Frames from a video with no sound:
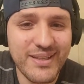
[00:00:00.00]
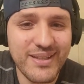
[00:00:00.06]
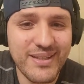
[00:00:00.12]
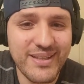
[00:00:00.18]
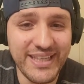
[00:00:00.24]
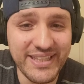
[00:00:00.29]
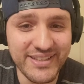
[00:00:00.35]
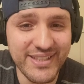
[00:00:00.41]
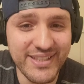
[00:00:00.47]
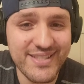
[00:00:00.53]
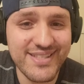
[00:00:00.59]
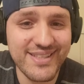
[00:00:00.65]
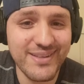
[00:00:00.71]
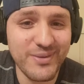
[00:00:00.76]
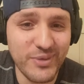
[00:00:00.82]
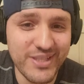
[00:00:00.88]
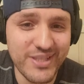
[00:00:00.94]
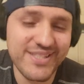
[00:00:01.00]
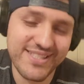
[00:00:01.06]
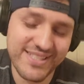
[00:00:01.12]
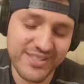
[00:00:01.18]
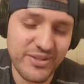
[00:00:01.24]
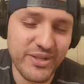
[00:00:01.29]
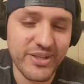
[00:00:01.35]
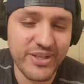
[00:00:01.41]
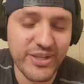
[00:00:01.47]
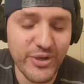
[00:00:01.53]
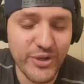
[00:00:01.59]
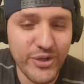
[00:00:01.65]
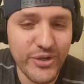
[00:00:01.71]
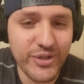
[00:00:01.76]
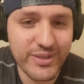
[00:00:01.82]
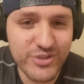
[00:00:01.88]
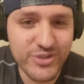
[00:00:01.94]
he did. There you
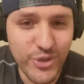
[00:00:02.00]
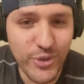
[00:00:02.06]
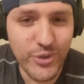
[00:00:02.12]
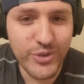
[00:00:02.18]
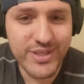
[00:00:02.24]
go, Joe.